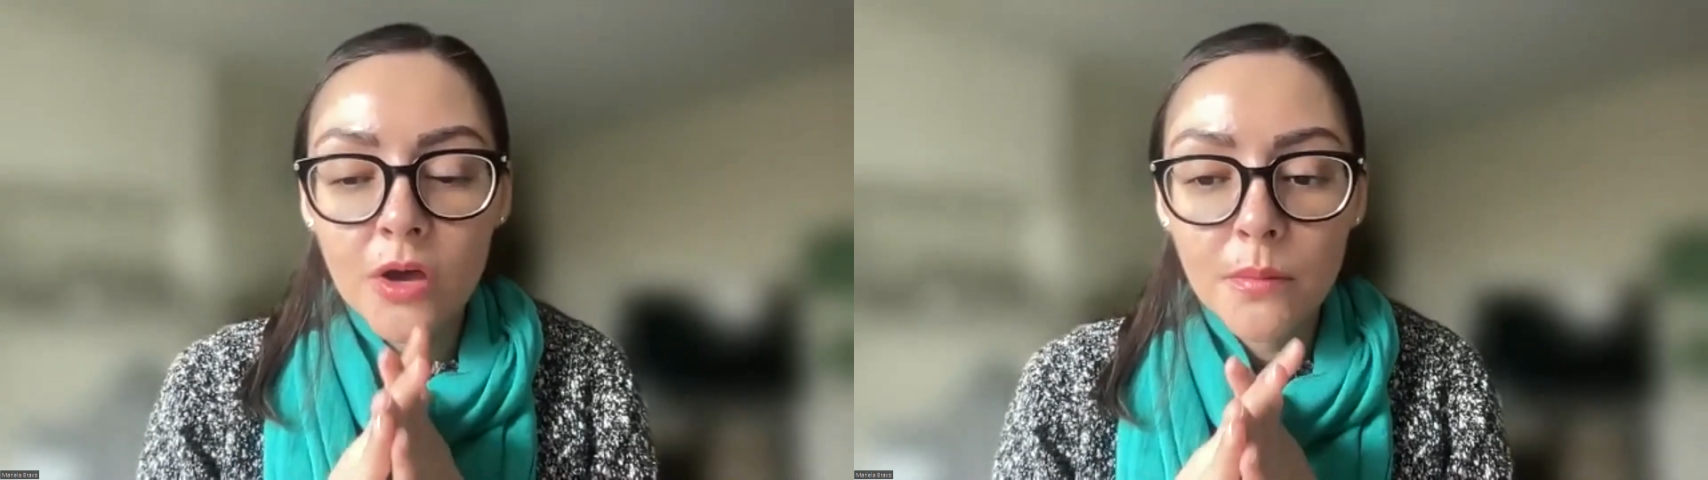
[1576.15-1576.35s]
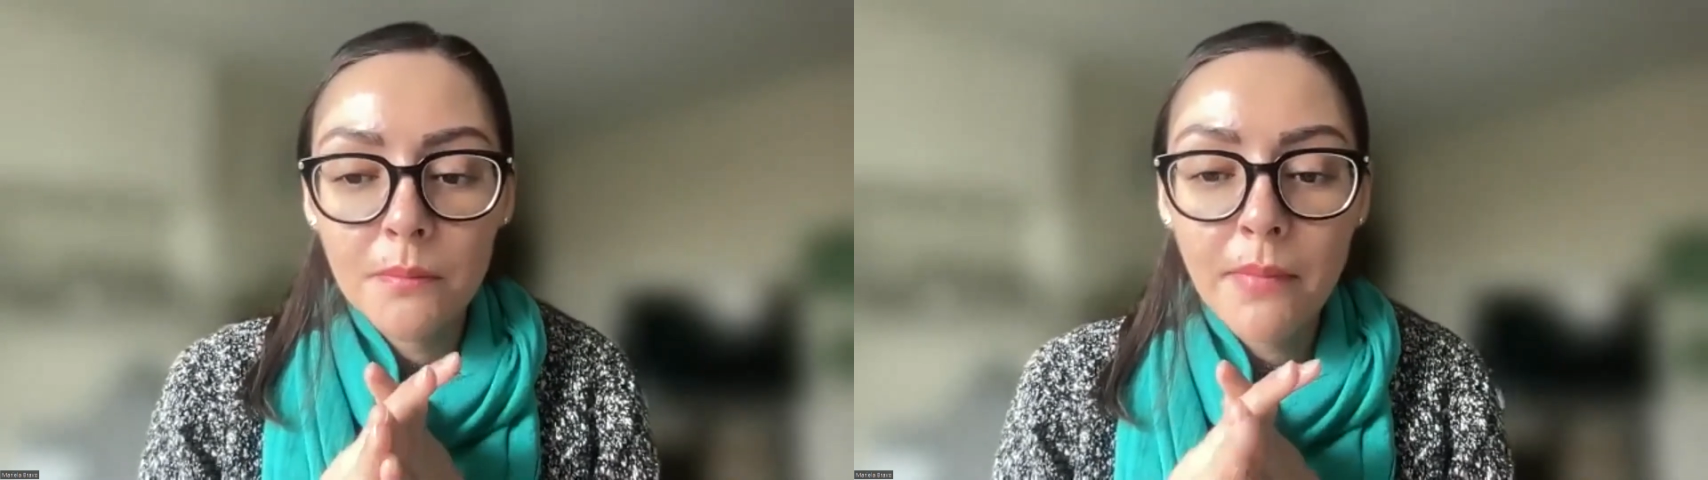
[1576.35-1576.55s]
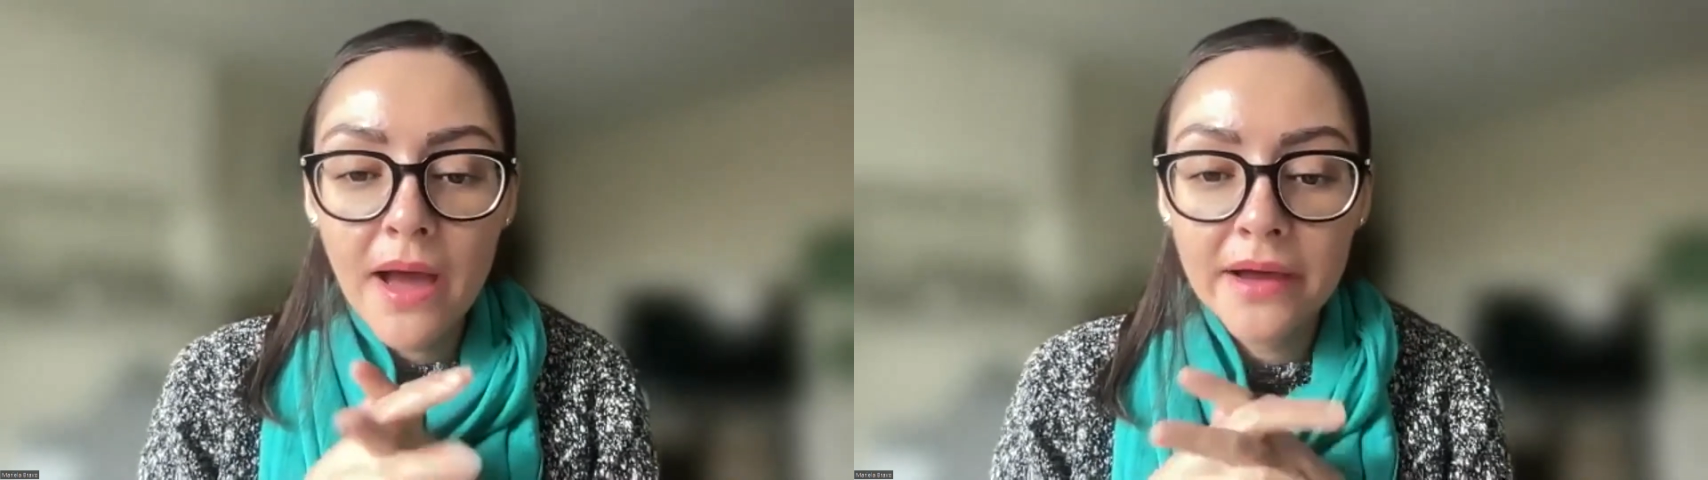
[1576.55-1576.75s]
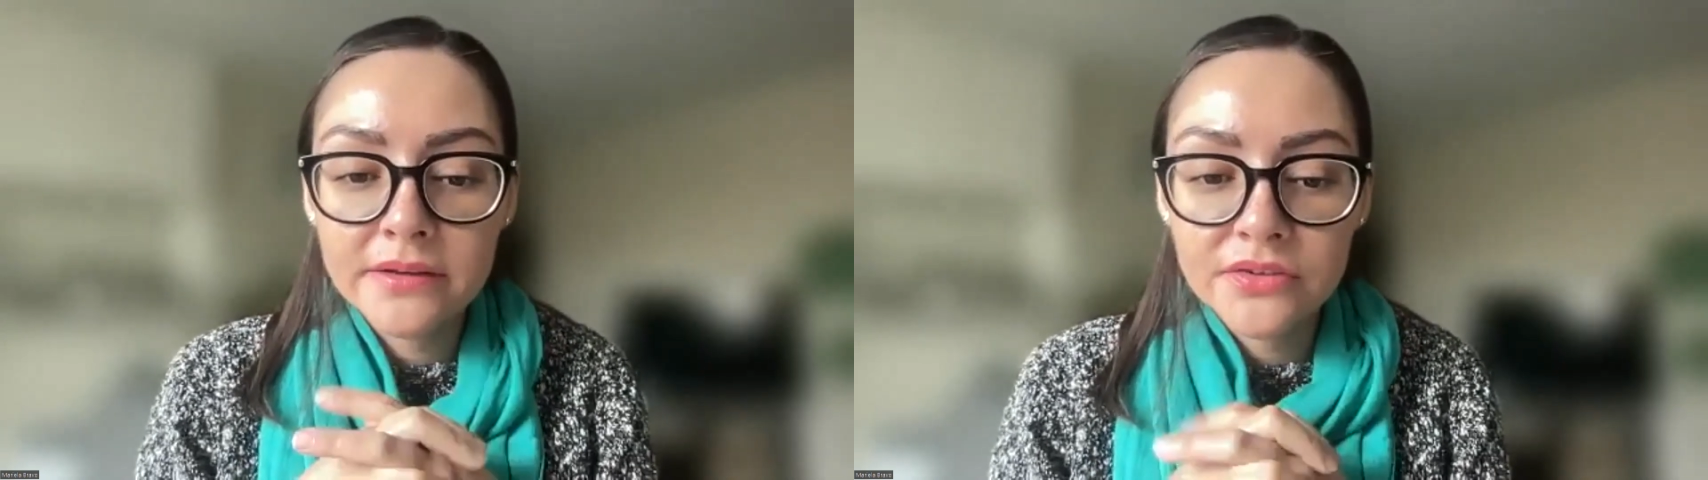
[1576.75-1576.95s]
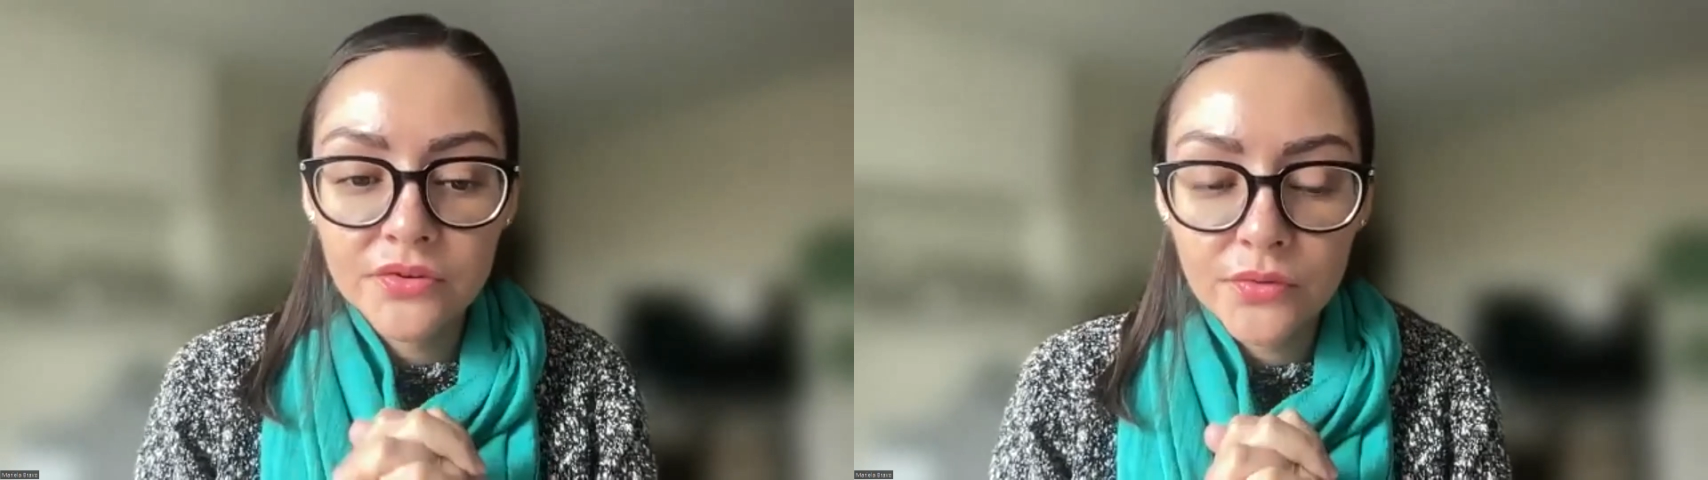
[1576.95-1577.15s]
coming
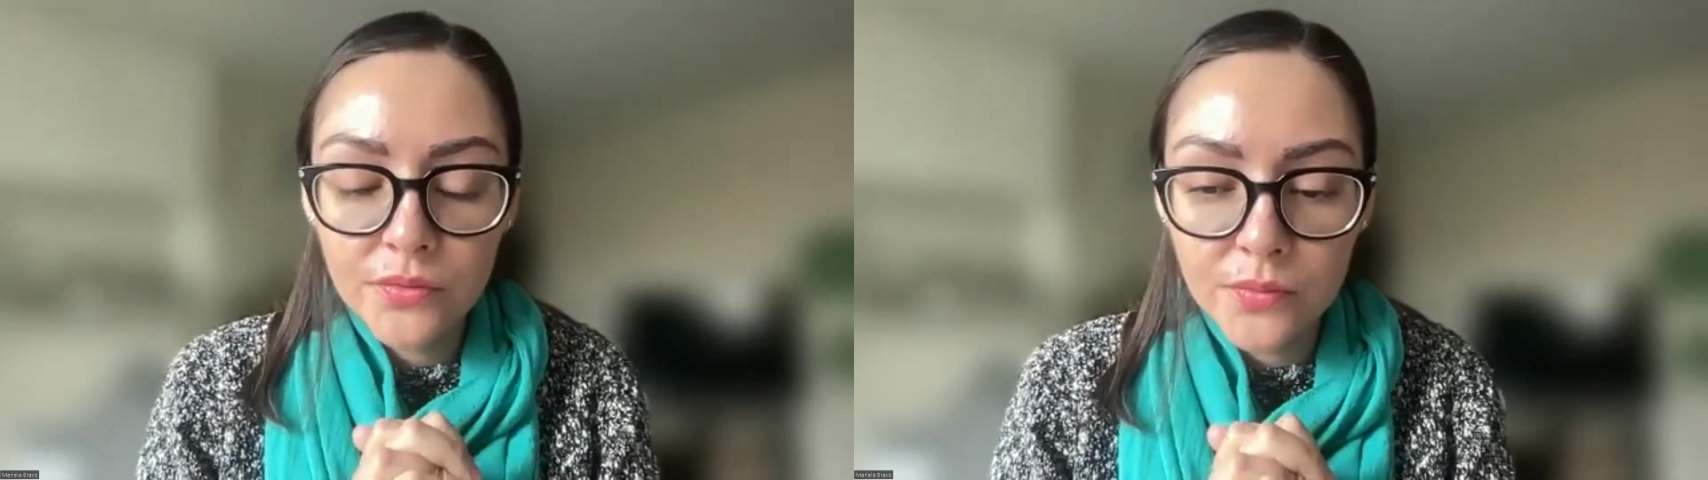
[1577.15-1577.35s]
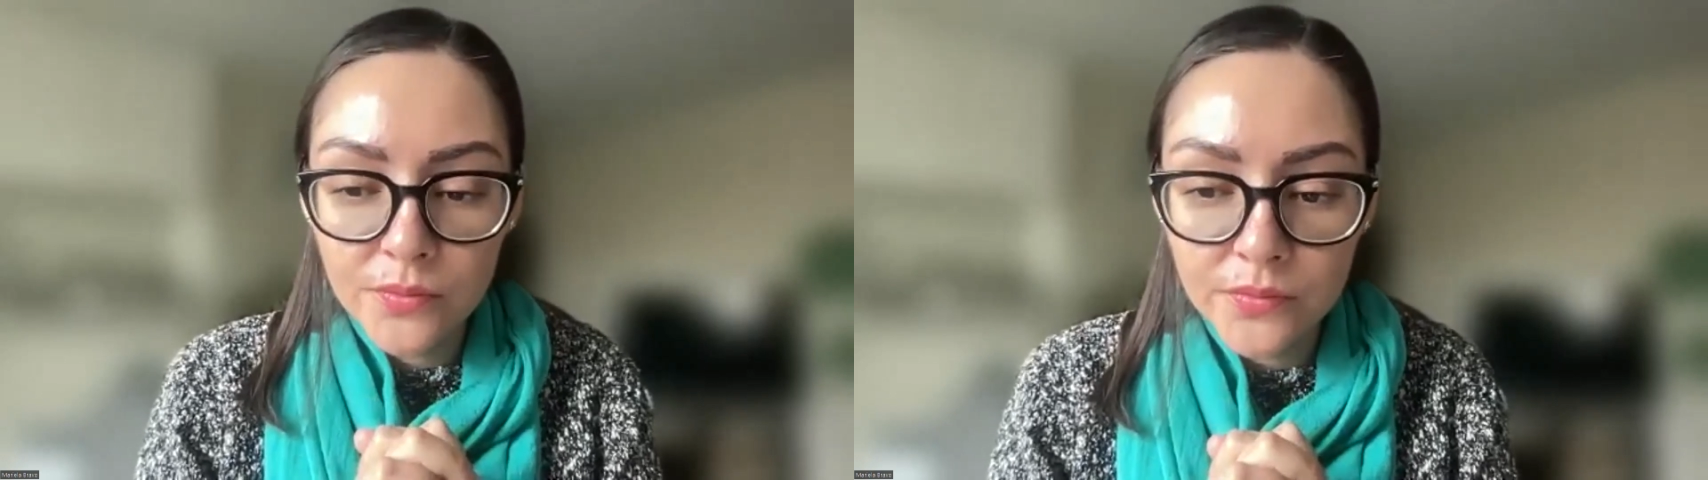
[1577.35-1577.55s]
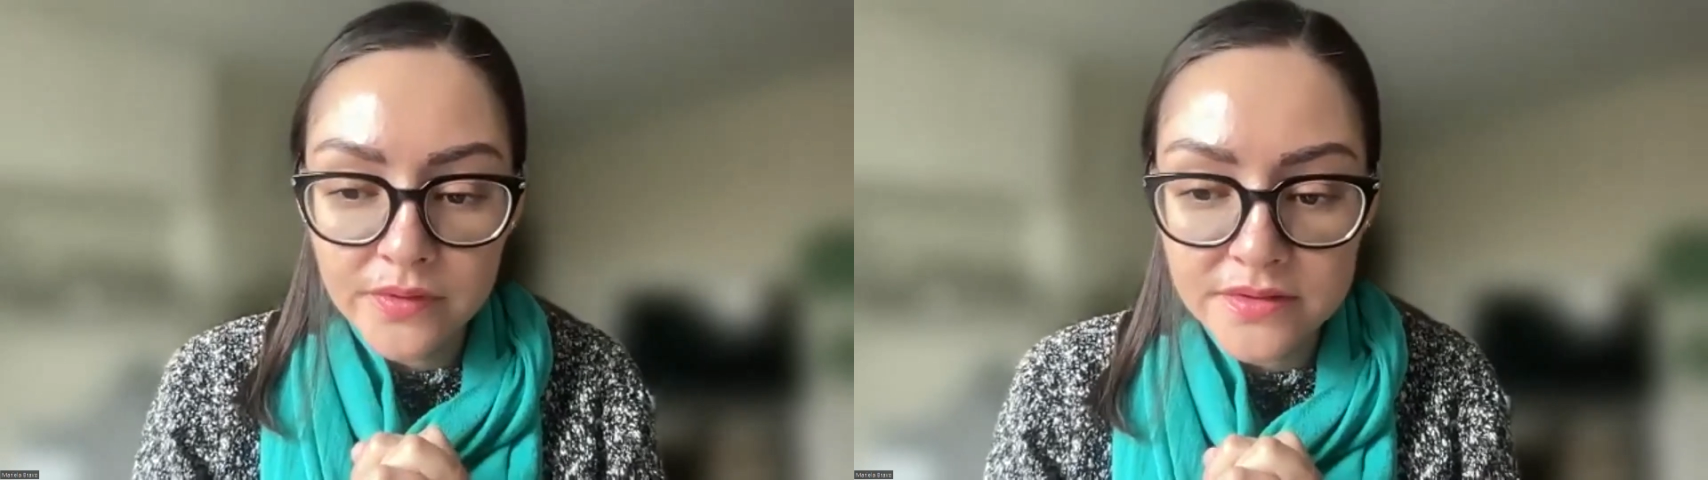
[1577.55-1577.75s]
back to